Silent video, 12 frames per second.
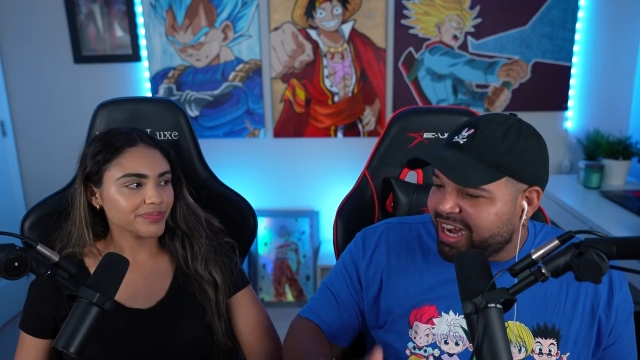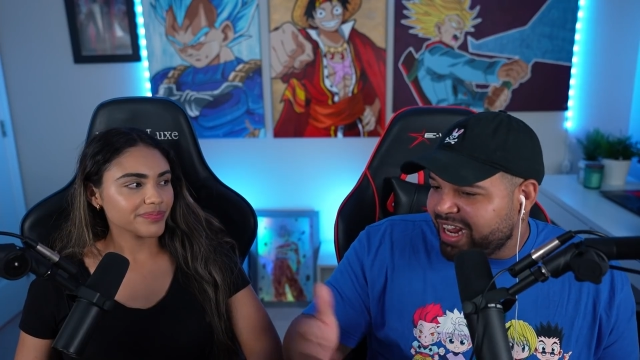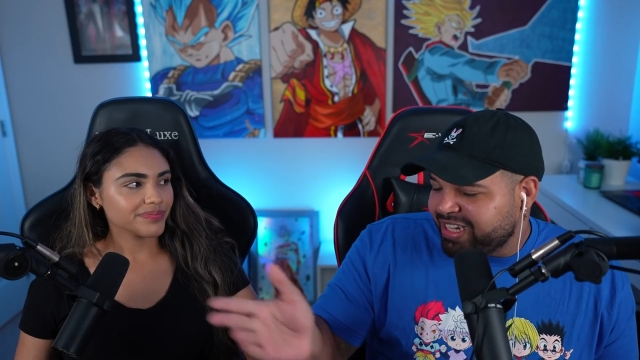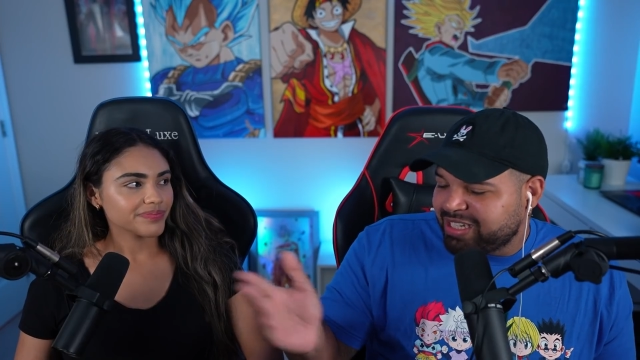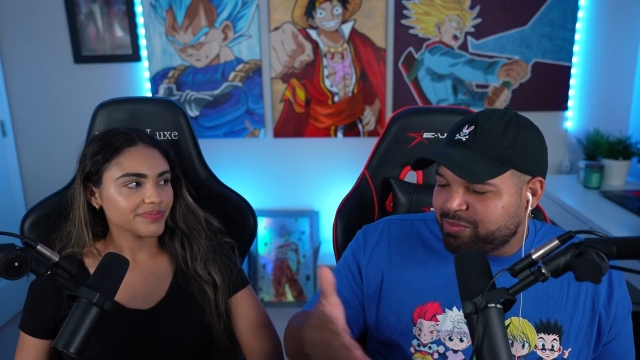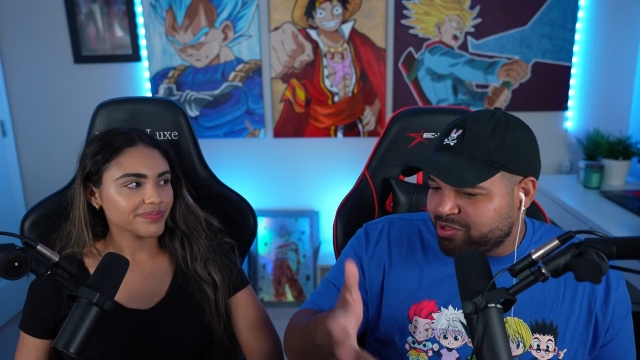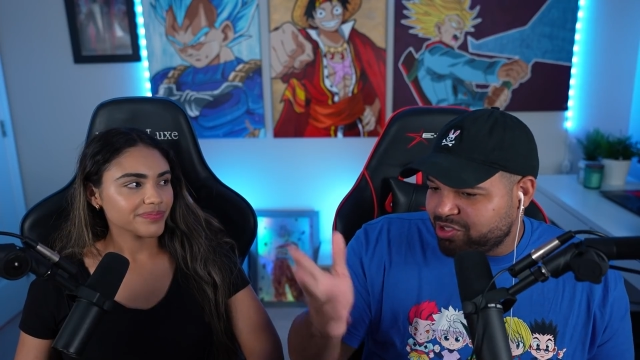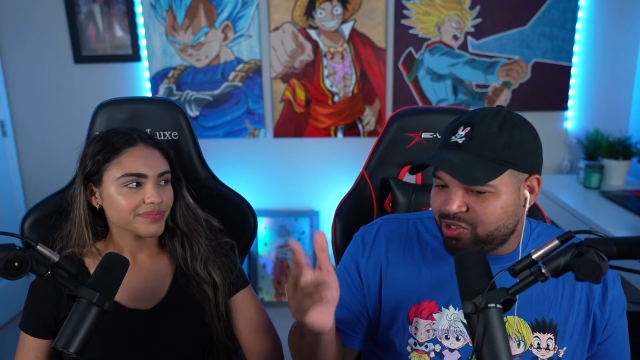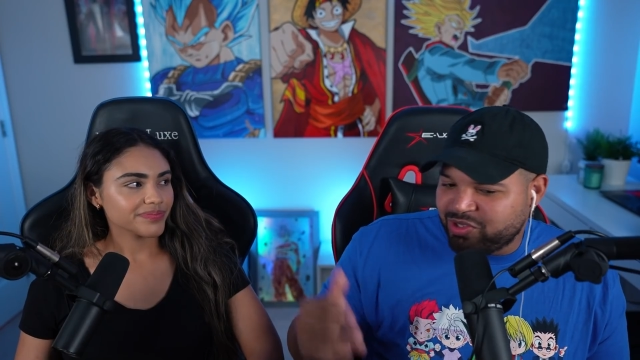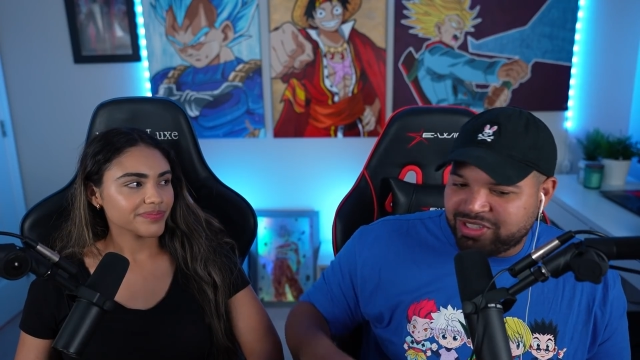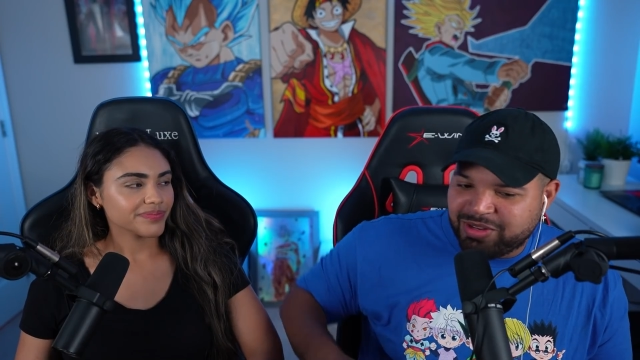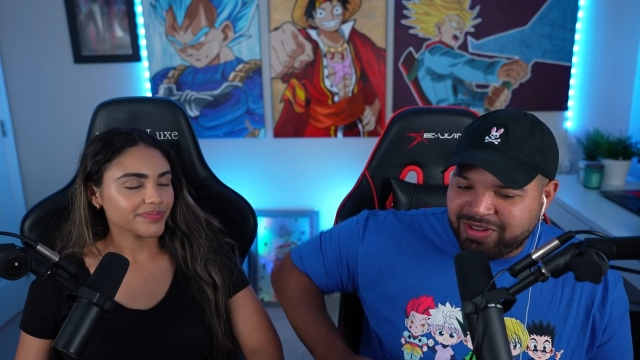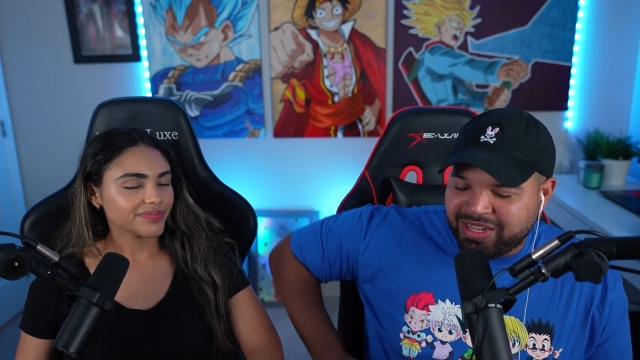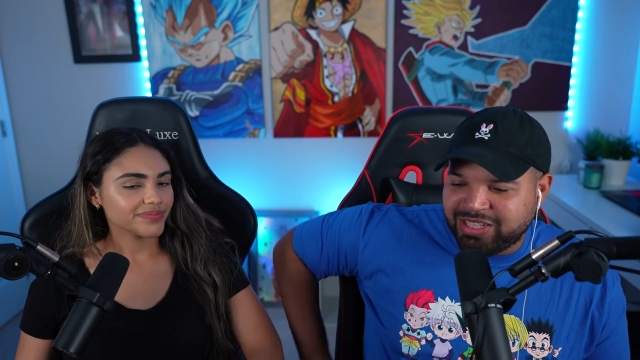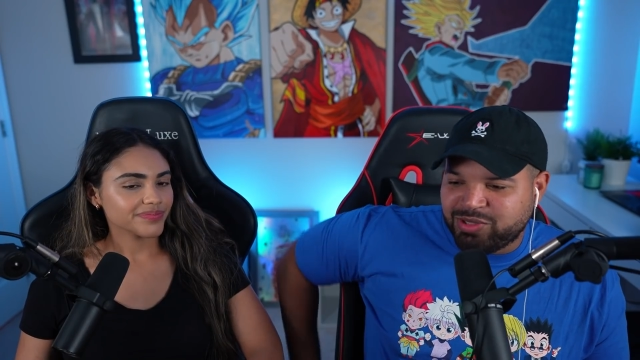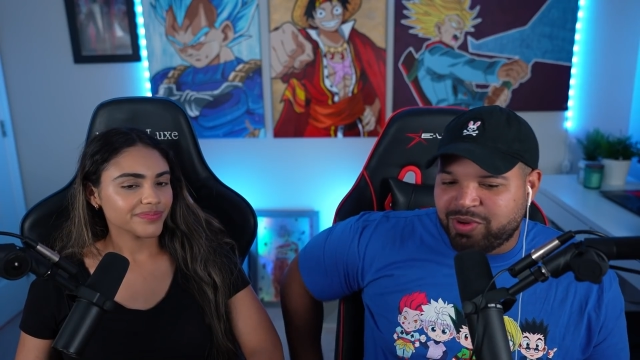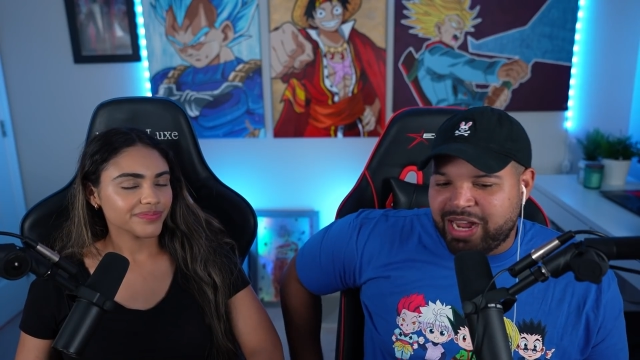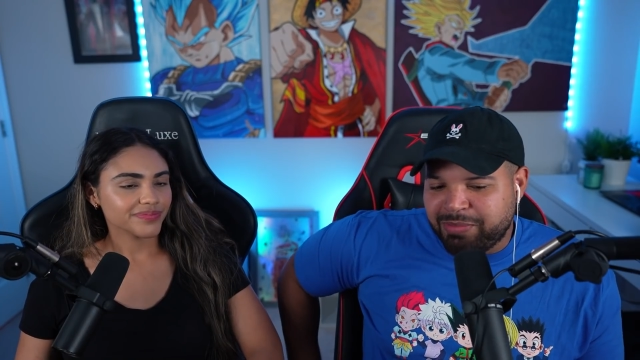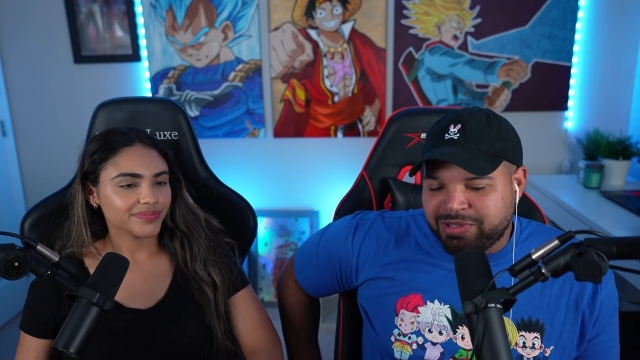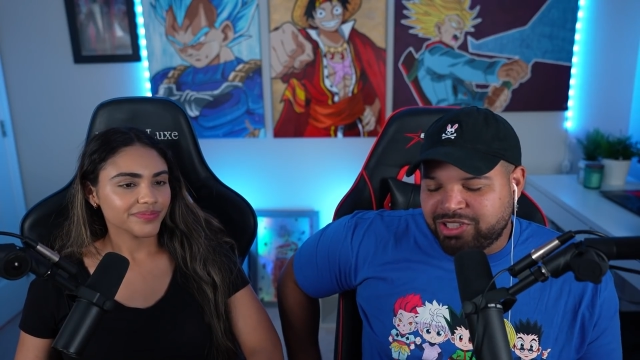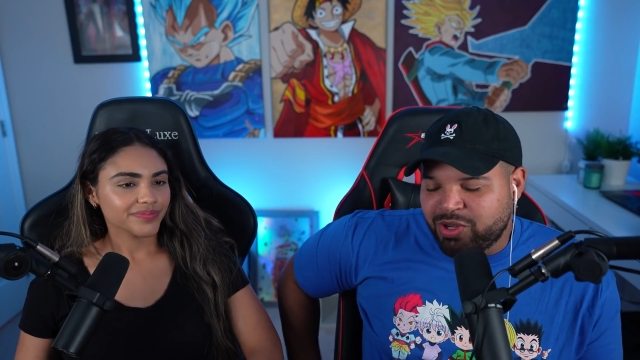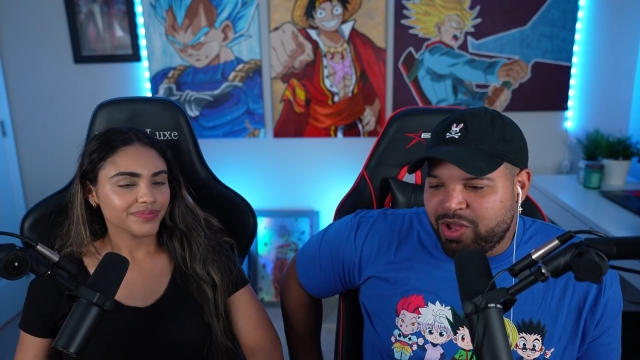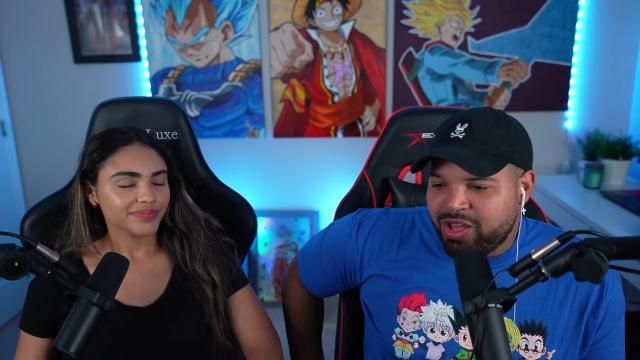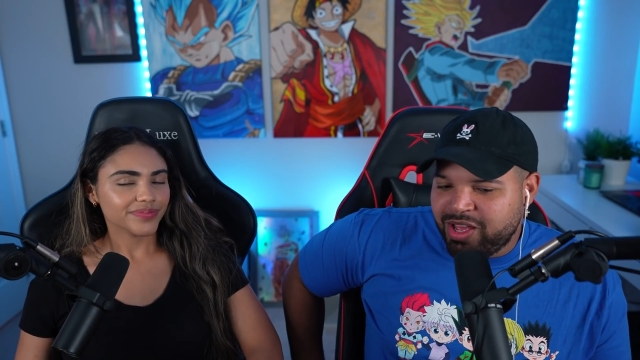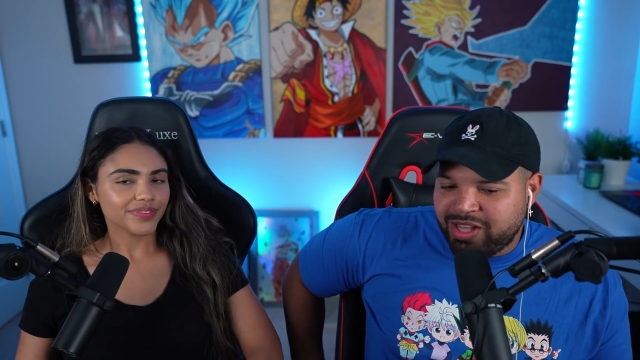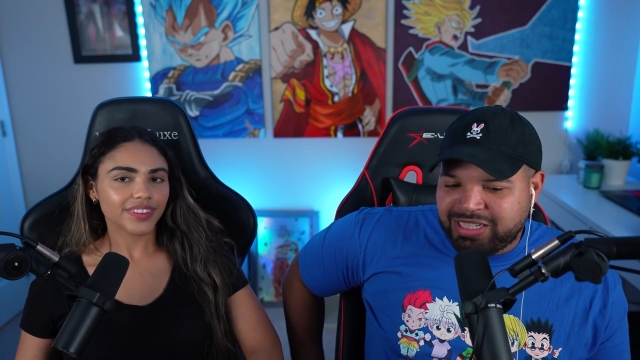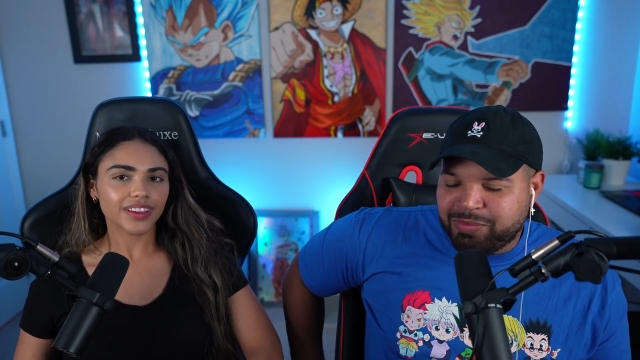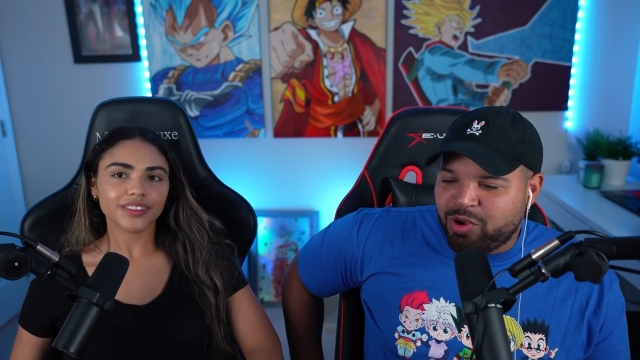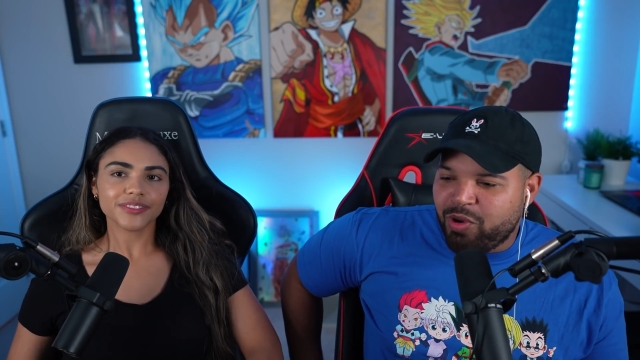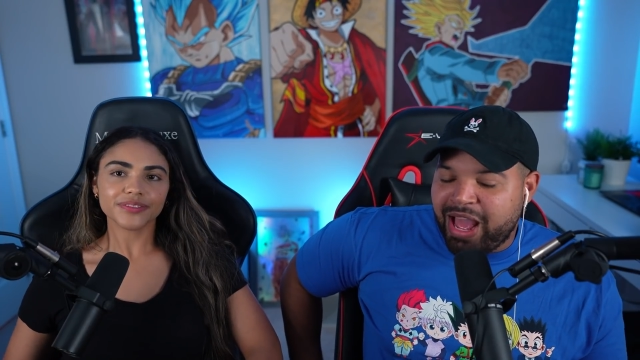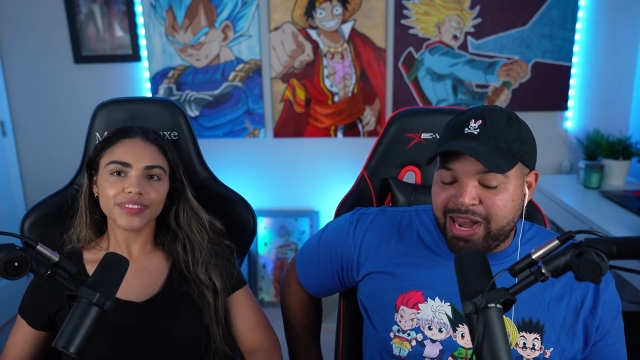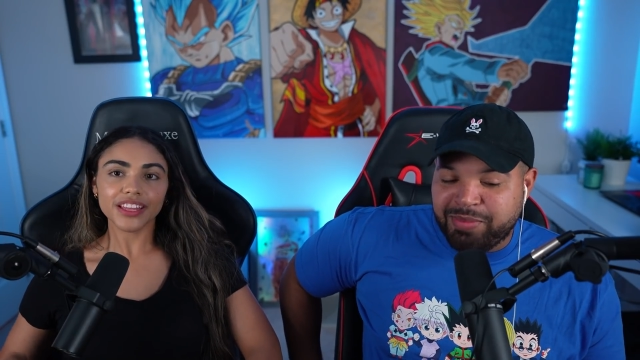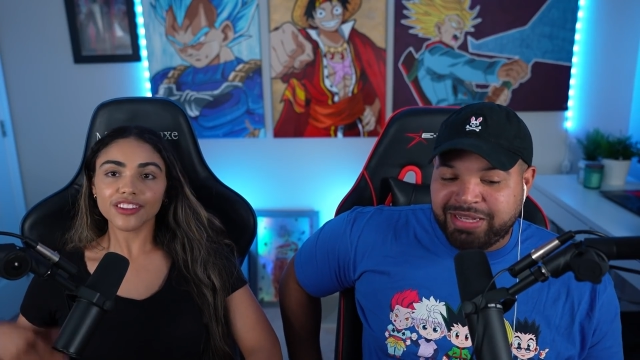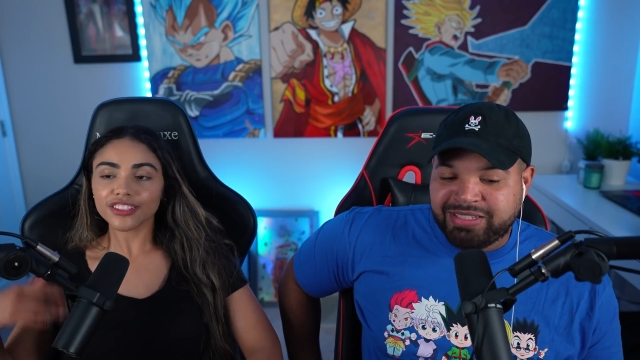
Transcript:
Speaker 1: The next episode, stuff like this would happen. So typical anime it